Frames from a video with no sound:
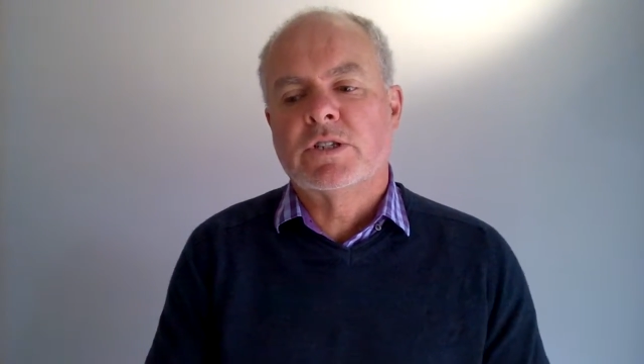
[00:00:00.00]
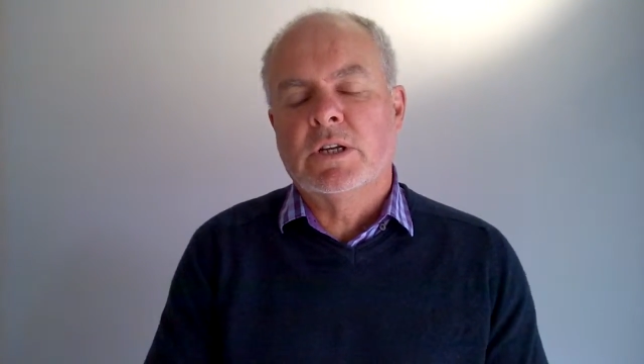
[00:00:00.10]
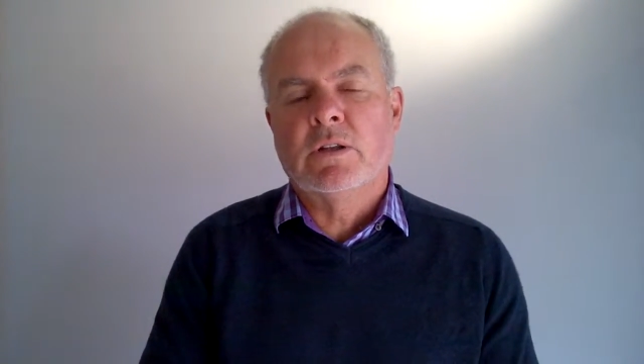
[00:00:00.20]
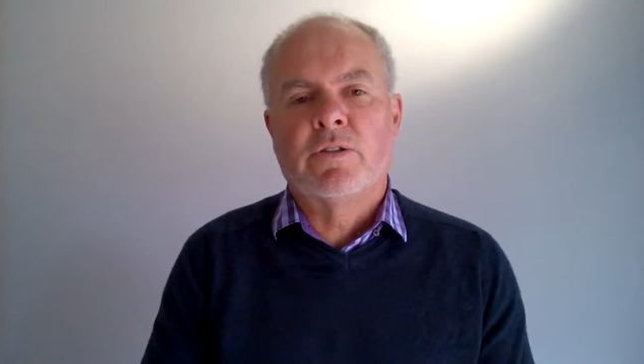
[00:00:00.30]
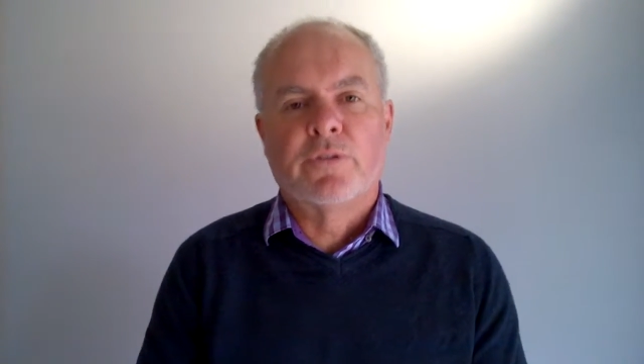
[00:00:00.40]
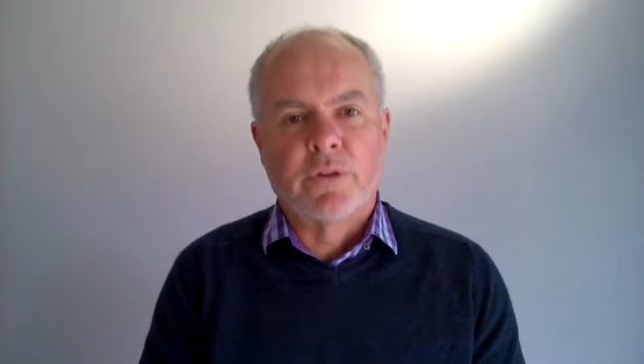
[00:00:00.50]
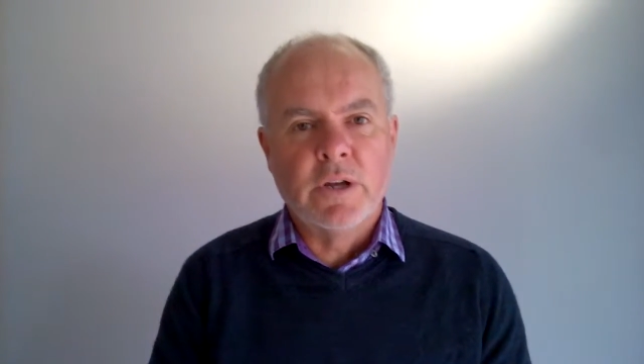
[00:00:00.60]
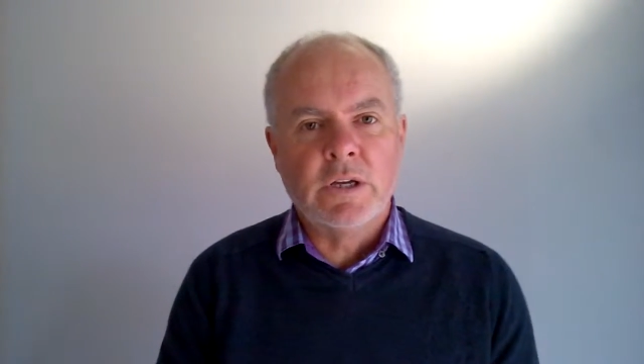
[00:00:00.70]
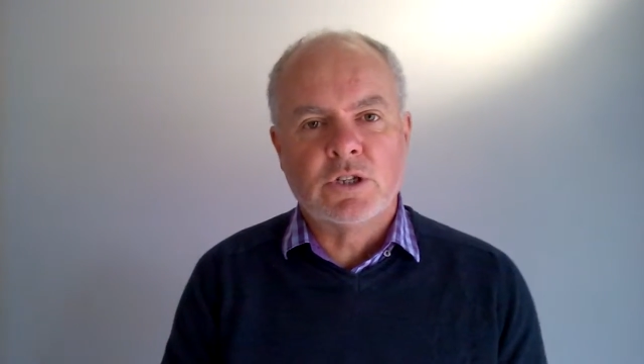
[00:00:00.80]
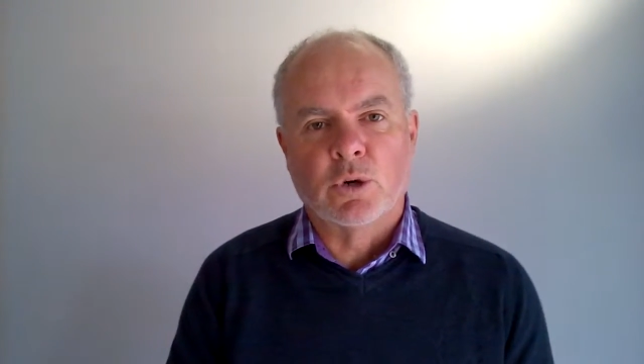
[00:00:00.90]
in
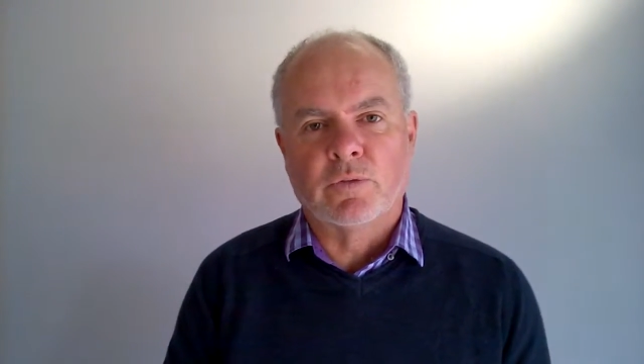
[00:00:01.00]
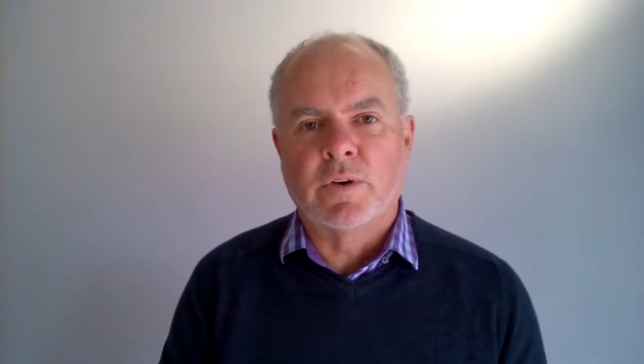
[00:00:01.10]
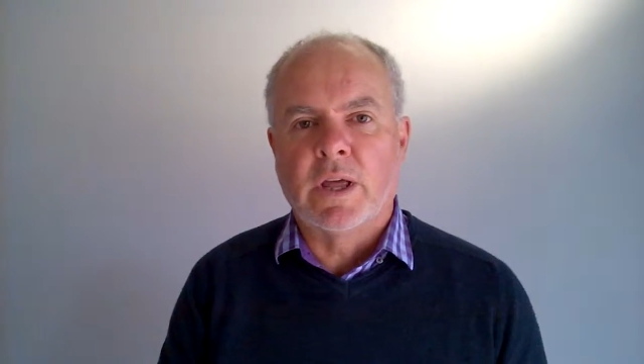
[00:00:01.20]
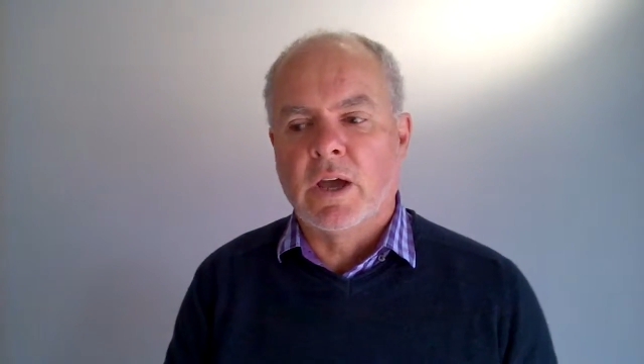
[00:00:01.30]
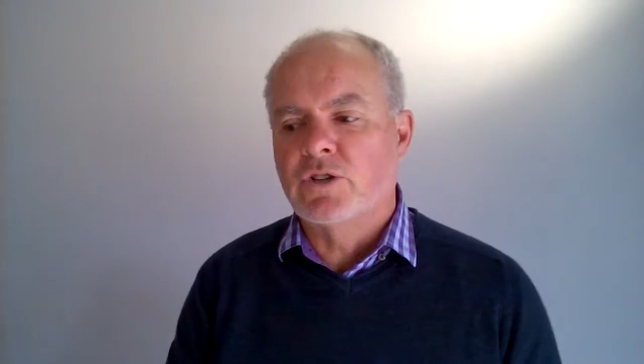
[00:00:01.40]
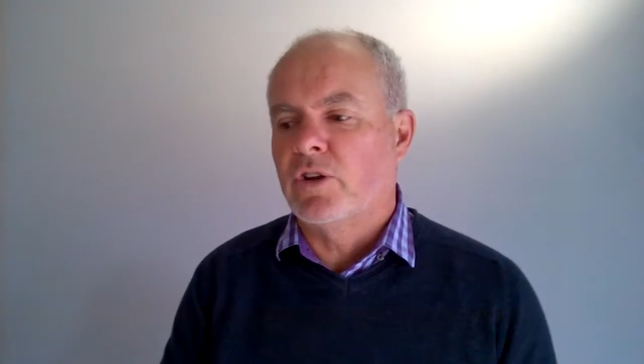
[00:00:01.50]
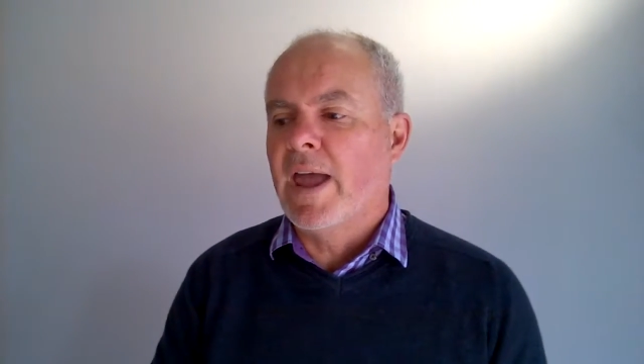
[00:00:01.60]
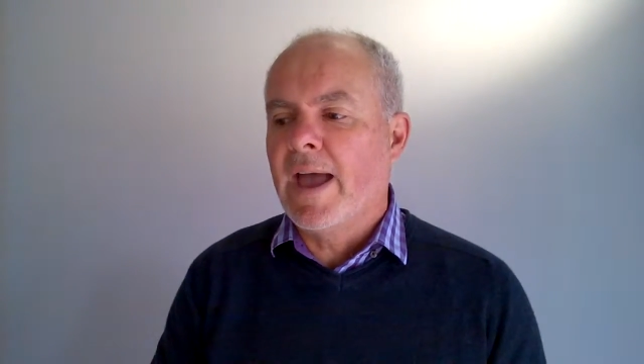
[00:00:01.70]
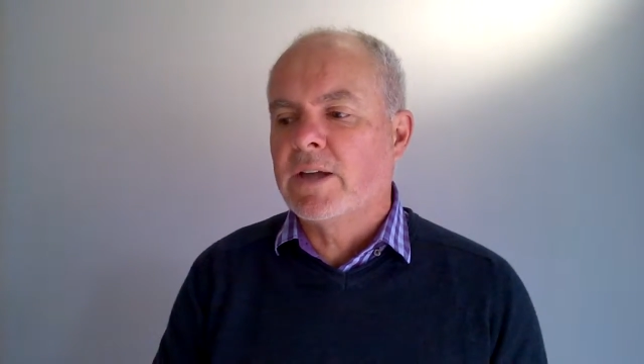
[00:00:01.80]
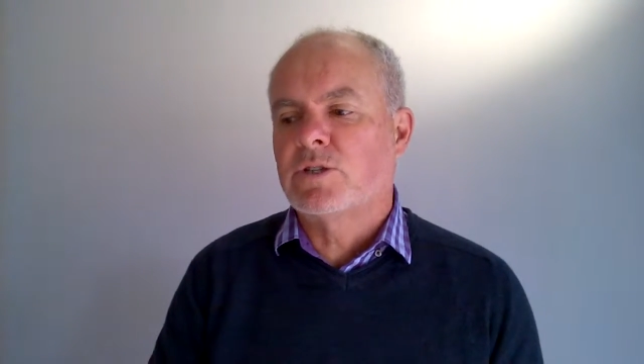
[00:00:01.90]
3 short videos on
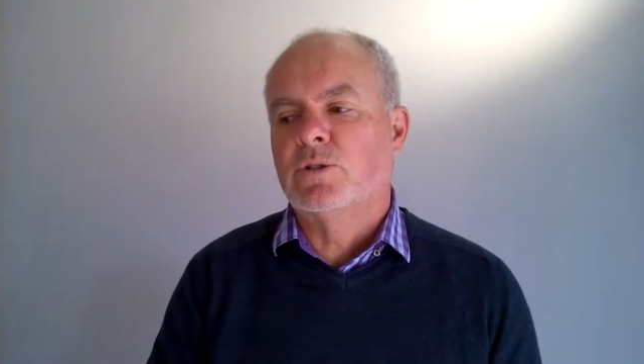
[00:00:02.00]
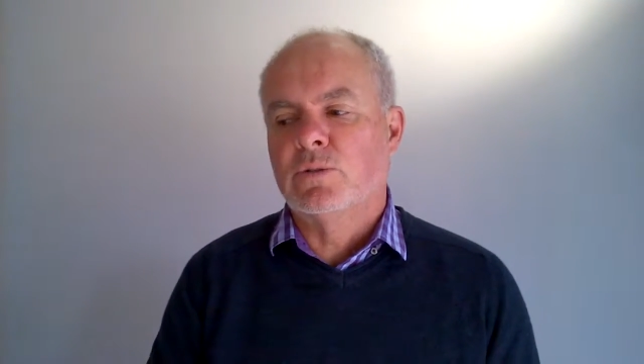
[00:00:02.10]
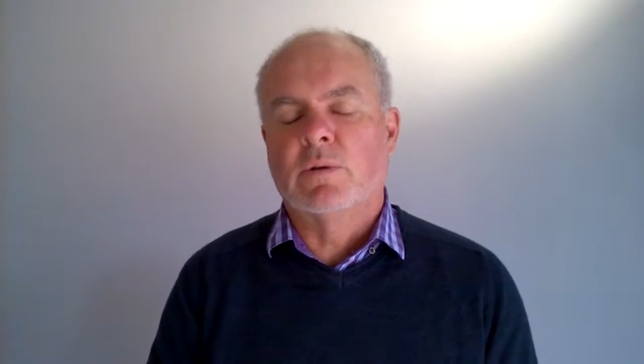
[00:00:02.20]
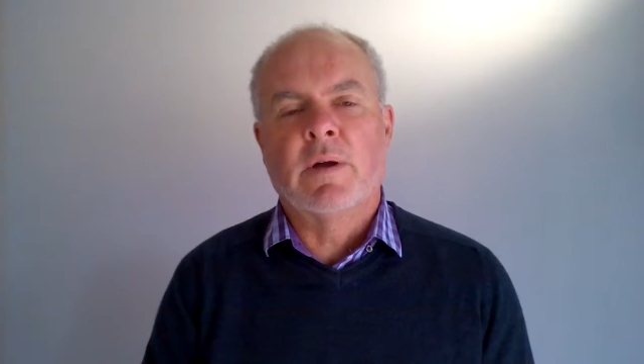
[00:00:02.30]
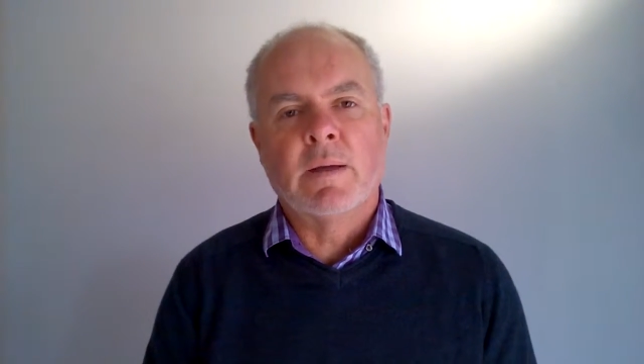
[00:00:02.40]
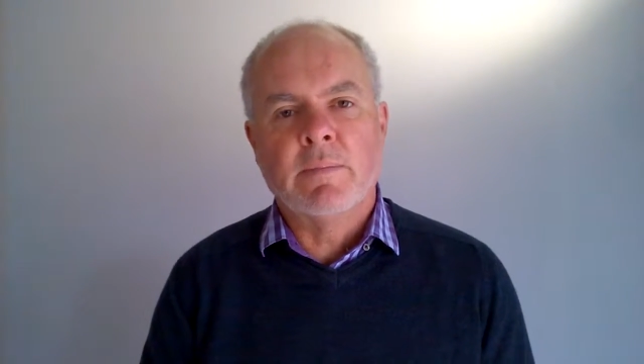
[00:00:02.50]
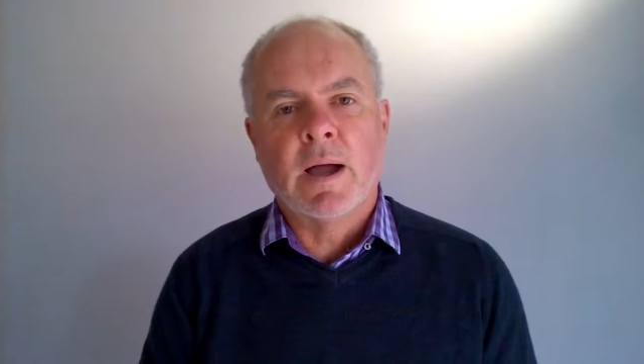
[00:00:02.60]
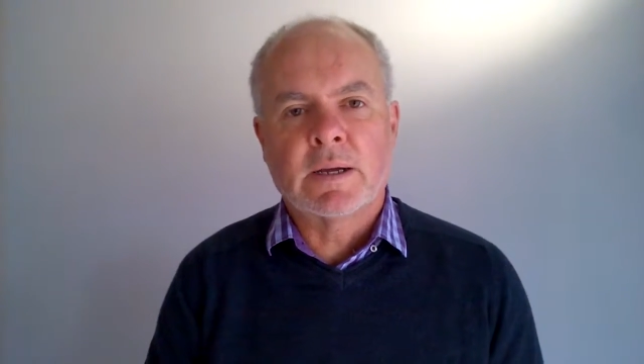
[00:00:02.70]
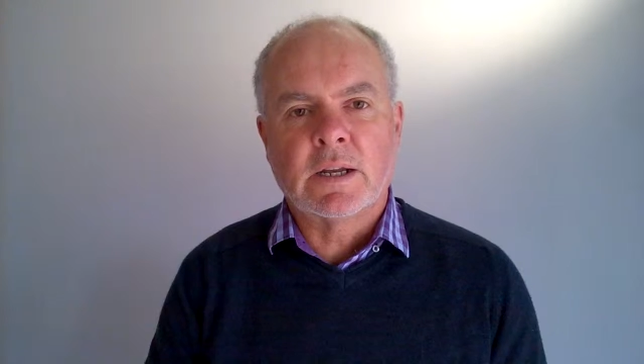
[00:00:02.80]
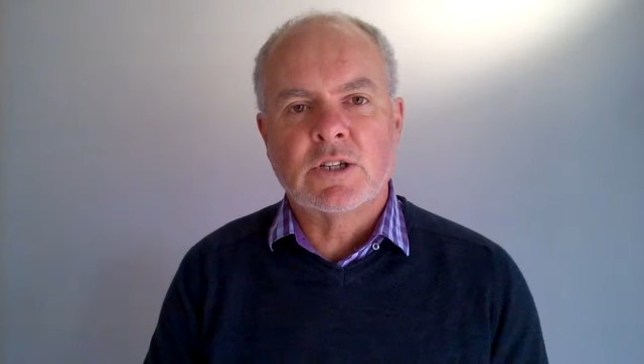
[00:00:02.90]
how-to around
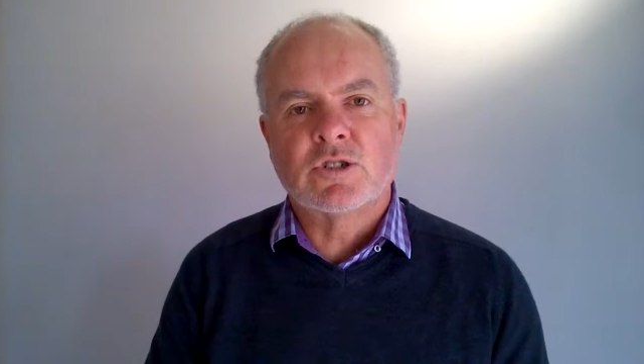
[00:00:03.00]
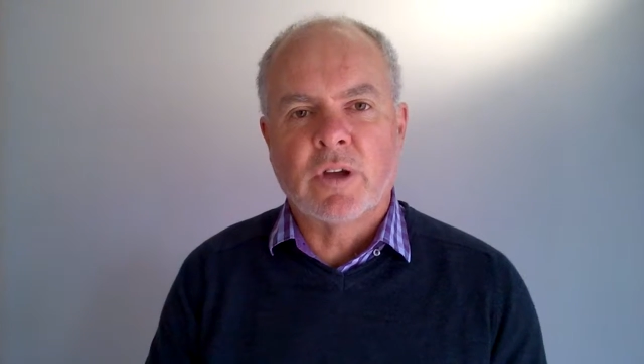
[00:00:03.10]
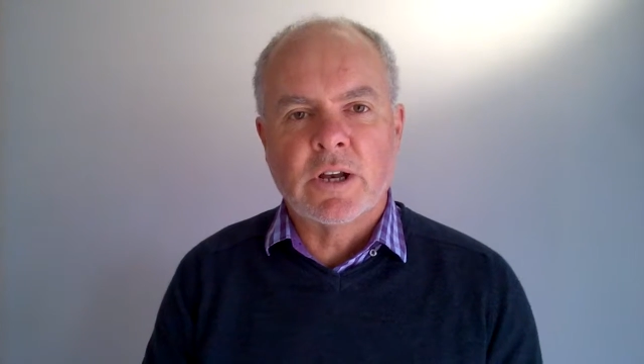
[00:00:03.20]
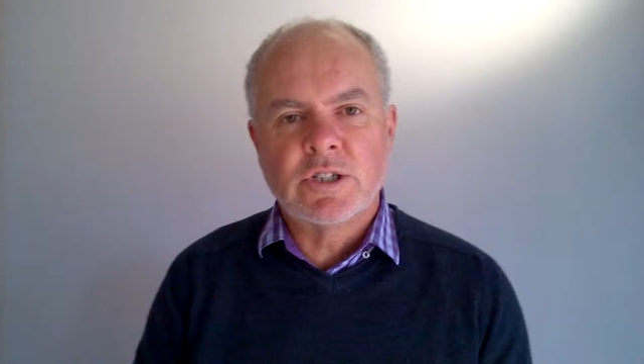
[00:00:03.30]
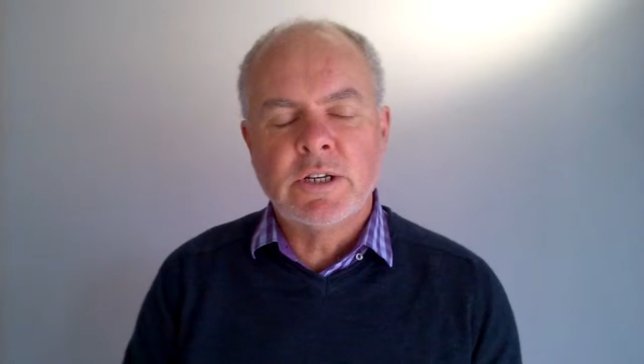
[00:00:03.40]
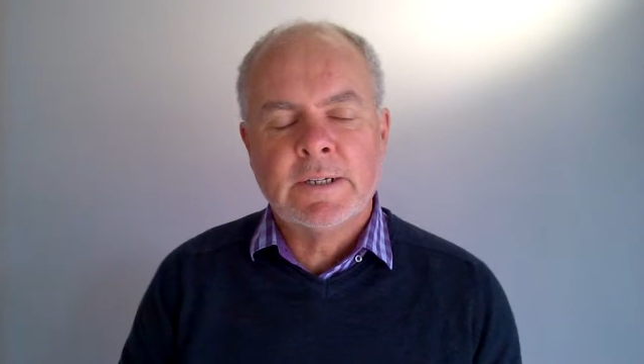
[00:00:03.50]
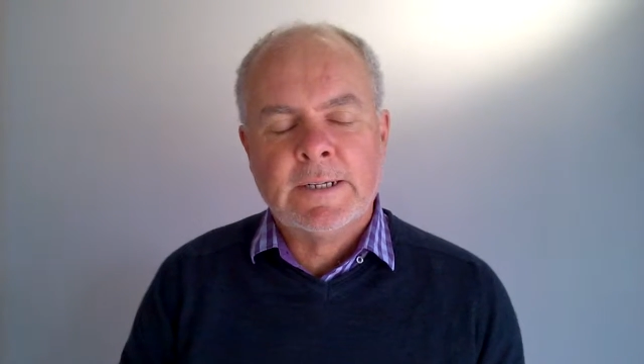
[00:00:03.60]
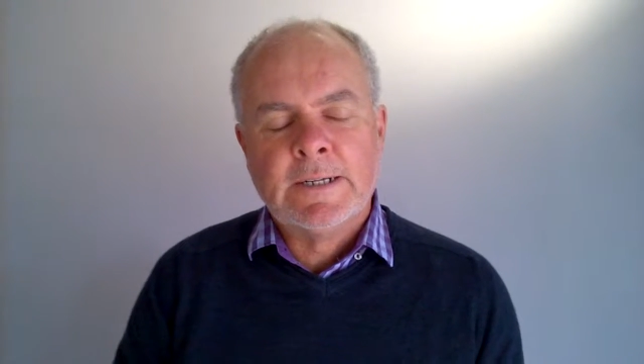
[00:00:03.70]
marketing strategy.